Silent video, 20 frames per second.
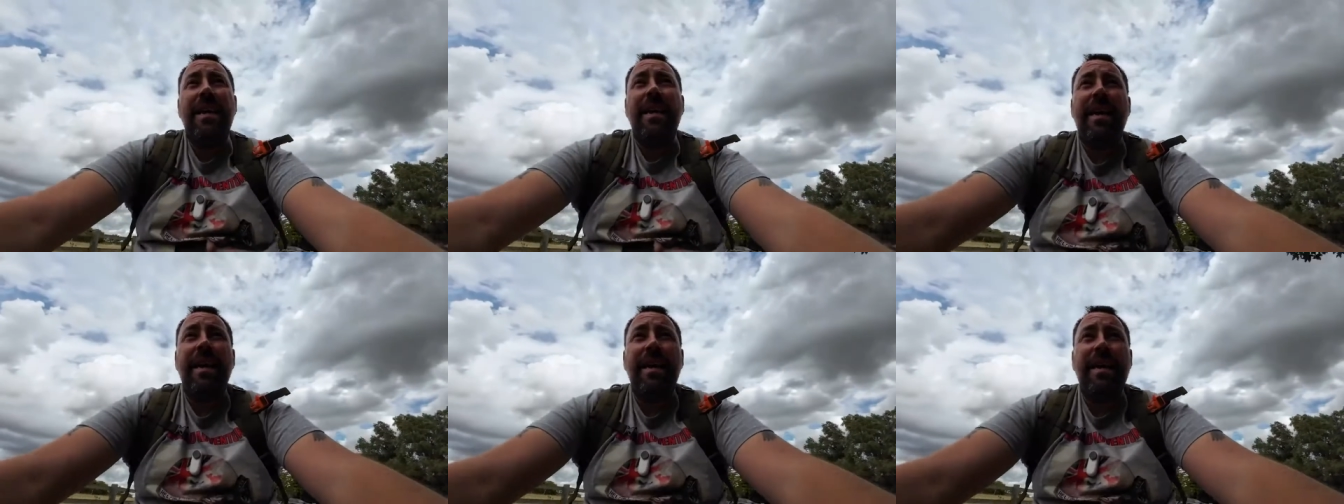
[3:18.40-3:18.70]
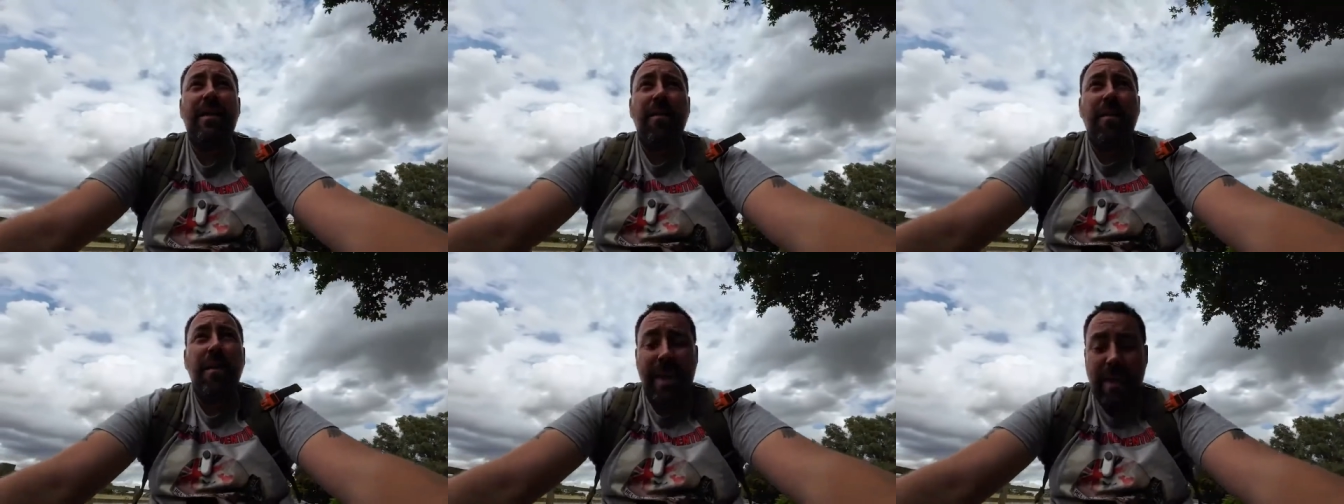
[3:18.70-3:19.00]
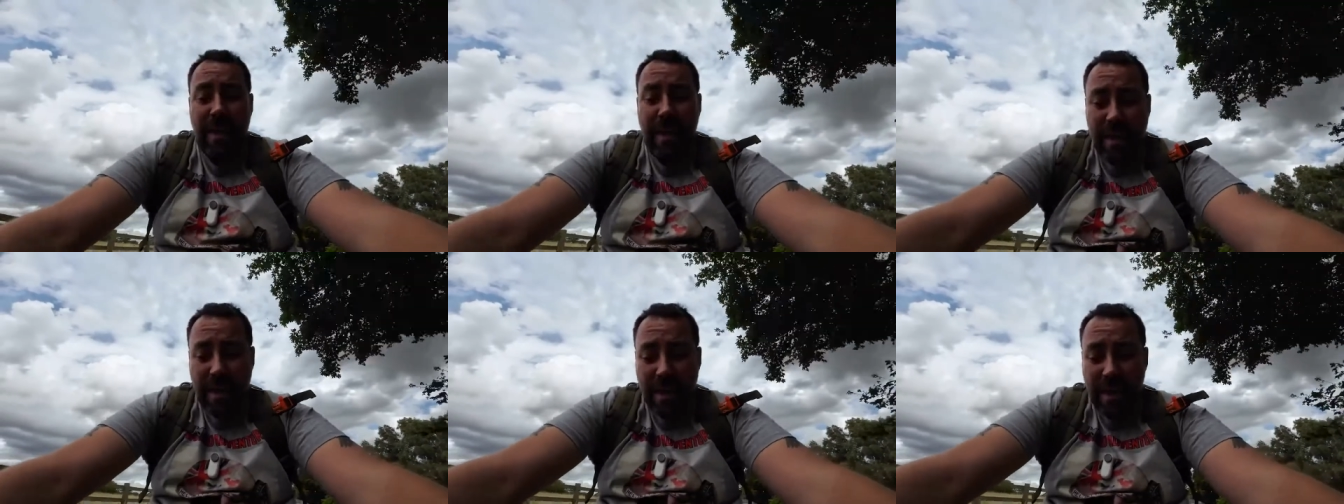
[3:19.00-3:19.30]
It's like
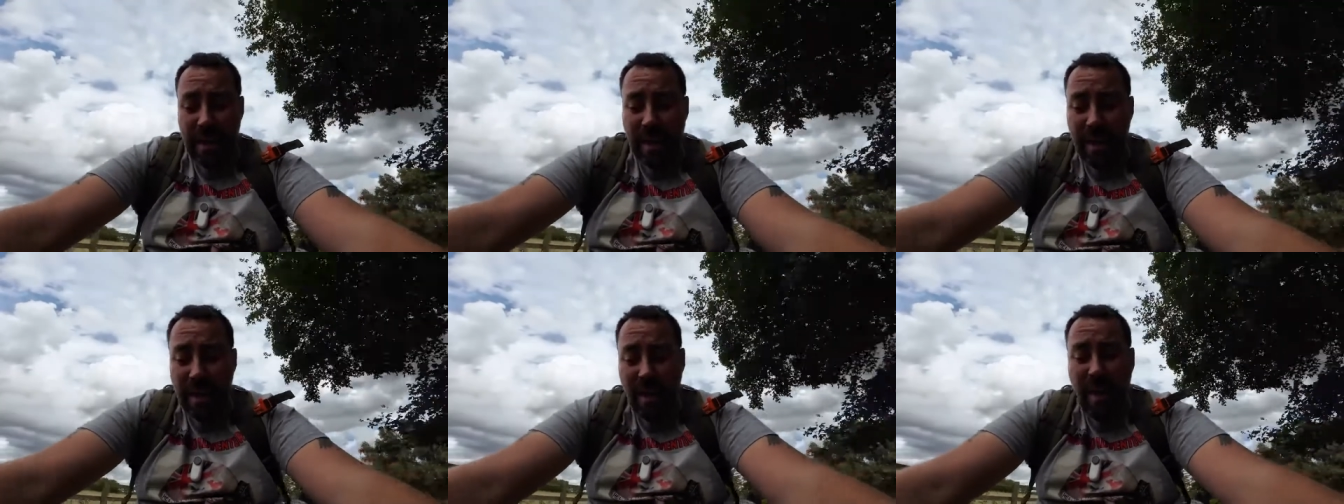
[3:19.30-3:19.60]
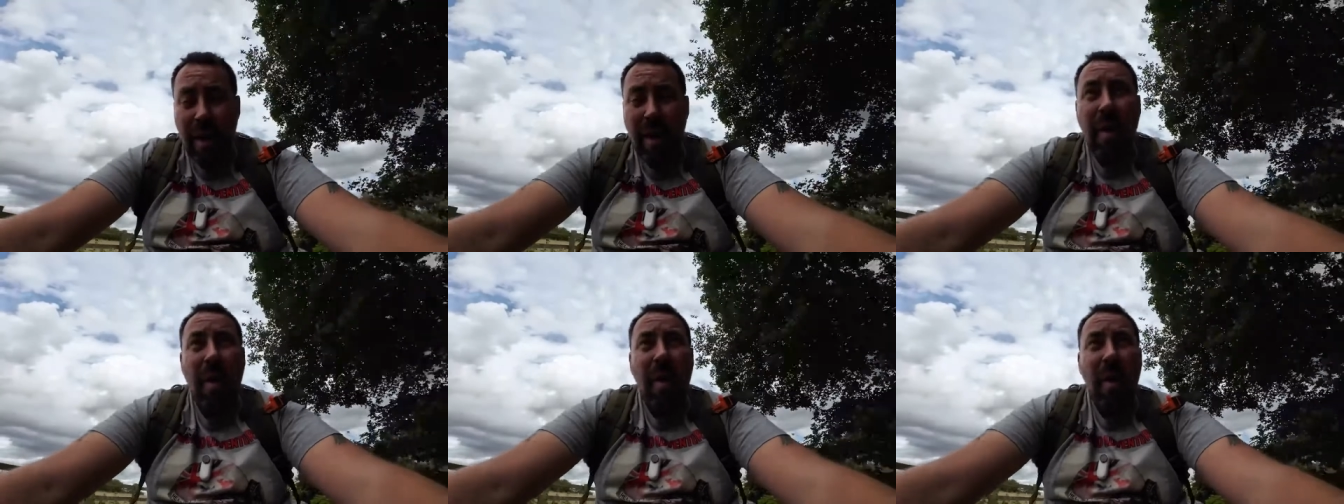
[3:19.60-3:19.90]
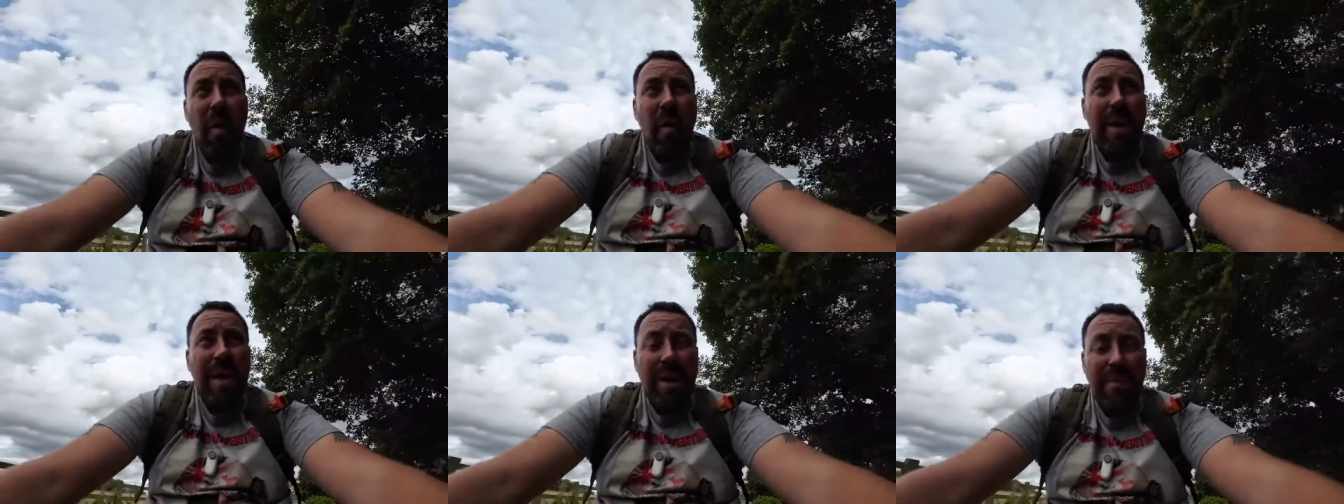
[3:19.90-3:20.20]

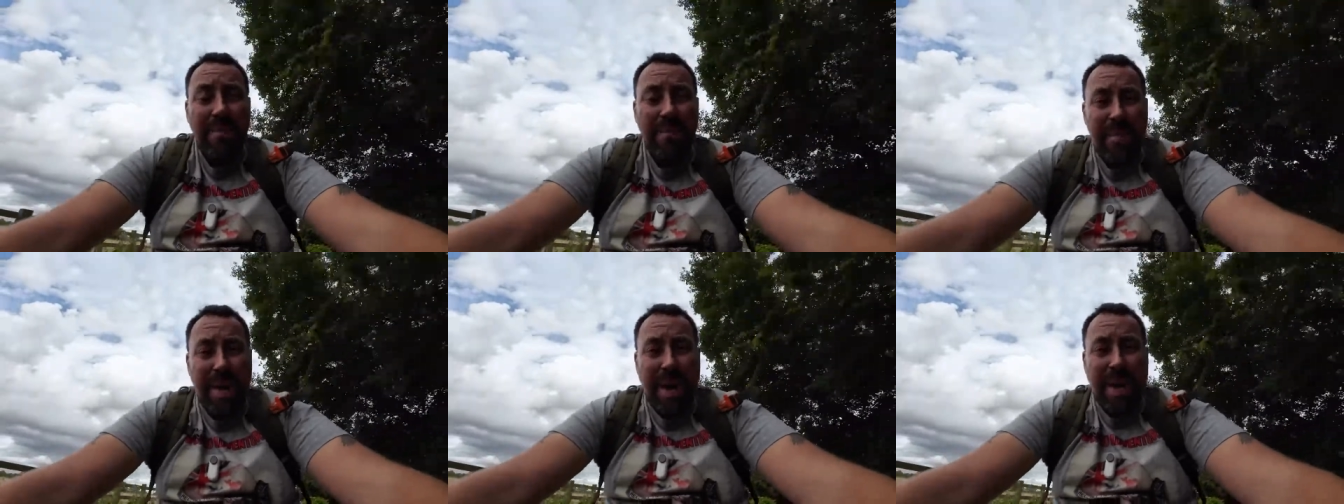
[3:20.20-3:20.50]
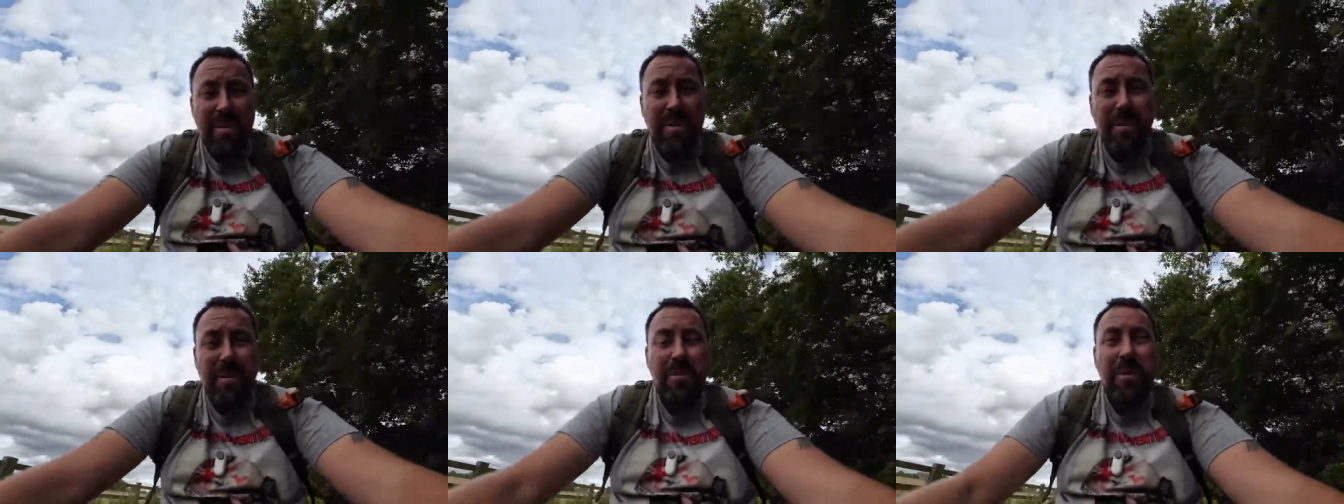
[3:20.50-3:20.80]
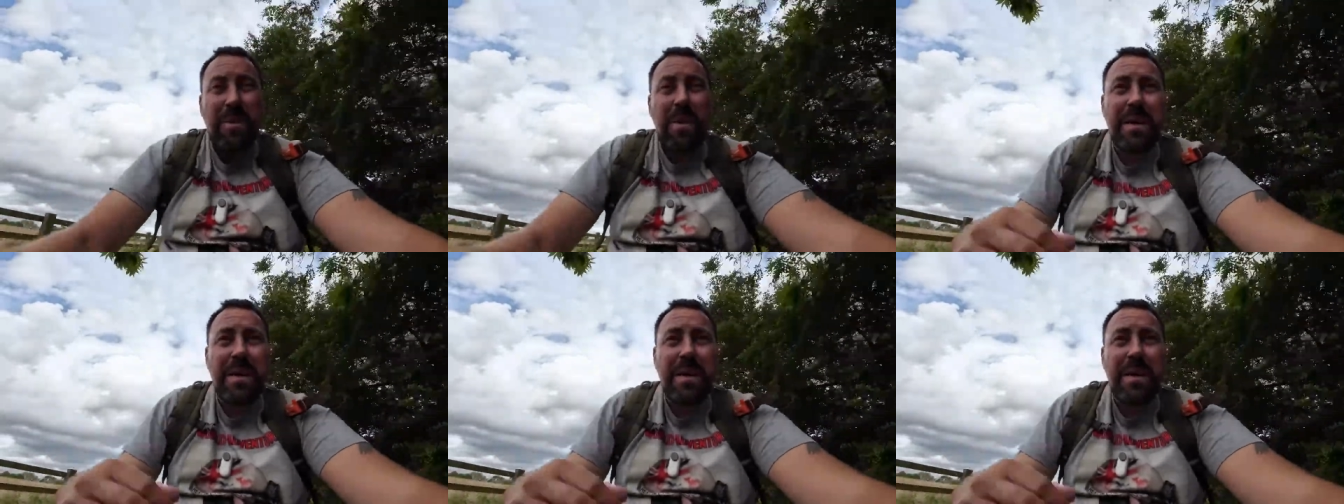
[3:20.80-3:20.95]
I can pedal